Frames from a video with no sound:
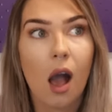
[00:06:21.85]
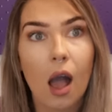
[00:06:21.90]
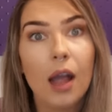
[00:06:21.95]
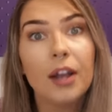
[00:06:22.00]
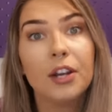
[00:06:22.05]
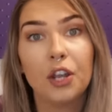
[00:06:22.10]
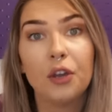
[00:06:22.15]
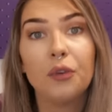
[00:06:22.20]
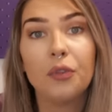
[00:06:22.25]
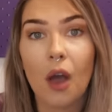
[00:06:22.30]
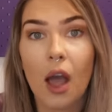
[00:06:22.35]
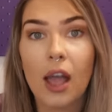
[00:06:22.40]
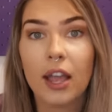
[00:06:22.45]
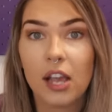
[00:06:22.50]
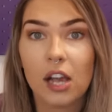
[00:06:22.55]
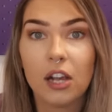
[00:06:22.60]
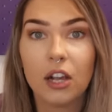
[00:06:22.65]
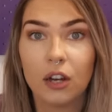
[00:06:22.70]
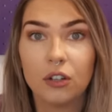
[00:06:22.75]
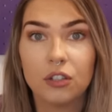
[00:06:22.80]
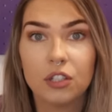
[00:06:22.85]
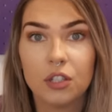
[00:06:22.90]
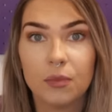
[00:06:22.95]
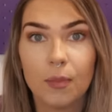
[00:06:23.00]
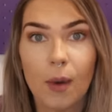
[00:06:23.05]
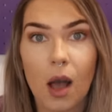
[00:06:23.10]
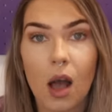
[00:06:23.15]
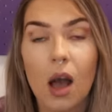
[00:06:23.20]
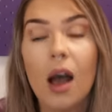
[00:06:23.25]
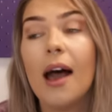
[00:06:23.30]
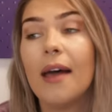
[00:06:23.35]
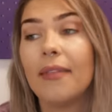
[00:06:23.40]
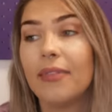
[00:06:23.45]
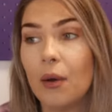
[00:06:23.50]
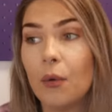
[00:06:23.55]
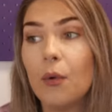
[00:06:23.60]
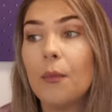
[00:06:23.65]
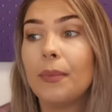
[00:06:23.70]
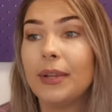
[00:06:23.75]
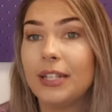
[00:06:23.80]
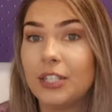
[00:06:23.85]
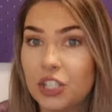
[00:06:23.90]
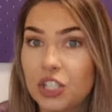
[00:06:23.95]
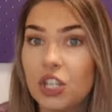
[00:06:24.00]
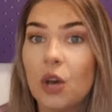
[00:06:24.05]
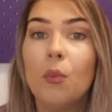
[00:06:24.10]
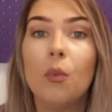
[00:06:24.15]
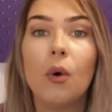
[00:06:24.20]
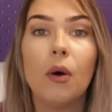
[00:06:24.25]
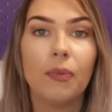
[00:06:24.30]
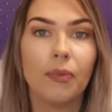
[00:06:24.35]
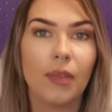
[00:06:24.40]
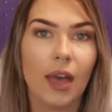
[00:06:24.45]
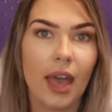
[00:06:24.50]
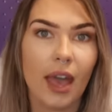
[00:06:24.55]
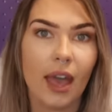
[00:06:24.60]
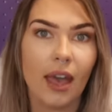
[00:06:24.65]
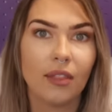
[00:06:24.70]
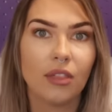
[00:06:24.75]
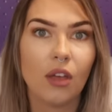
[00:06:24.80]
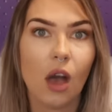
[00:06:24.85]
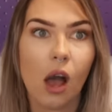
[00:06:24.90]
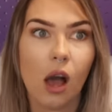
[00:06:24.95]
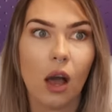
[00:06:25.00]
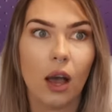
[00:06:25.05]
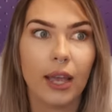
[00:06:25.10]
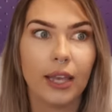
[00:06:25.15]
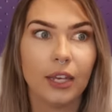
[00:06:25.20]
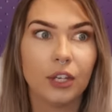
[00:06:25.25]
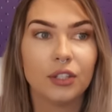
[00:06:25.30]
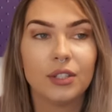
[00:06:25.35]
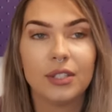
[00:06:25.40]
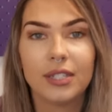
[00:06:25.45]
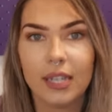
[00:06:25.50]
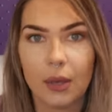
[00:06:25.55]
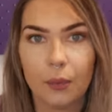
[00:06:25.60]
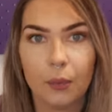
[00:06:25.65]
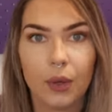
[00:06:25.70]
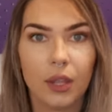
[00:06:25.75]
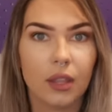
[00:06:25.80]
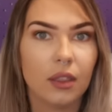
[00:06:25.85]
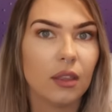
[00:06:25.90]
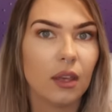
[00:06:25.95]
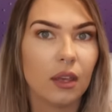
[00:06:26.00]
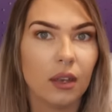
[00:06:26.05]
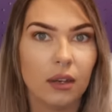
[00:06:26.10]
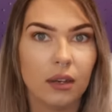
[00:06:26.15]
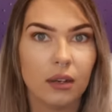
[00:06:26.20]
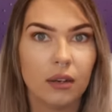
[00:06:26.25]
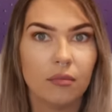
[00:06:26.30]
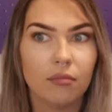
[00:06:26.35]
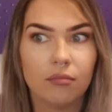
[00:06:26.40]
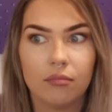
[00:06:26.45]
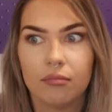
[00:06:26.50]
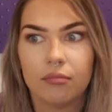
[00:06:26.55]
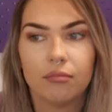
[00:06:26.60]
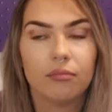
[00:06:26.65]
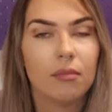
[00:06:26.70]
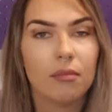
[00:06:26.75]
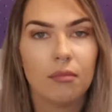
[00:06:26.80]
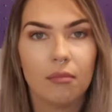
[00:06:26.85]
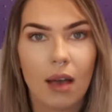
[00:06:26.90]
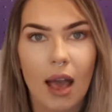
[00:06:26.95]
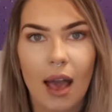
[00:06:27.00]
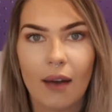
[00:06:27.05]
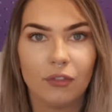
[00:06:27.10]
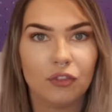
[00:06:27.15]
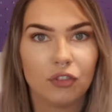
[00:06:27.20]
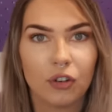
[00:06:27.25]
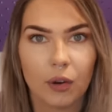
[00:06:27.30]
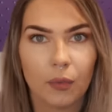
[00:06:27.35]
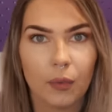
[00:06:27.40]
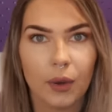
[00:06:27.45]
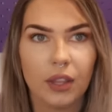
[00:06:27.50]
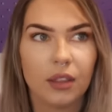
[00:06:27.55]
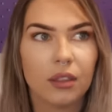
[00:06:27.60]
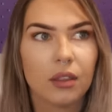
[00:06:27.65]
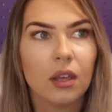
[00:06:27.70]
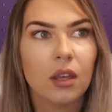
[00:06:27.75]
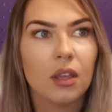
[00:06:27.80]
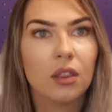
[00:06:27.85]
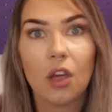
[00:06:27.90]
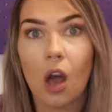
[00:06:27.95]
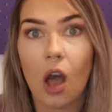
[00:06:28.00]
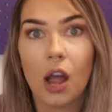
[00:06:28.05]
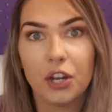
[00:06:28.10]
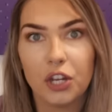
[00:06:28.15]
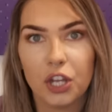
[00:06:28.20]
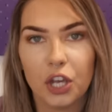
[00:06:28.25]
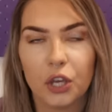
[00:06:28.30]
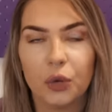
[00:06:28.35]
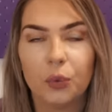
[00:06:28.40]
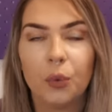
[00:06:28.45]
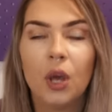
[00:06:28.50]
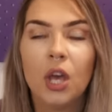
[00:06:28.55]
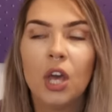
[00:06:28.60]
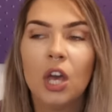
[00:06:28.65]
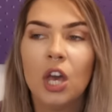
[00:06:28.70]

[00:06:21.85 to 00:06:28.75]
I knew that I could go to the bar and there would be someone there that I could sit with and have a drink with that I knew.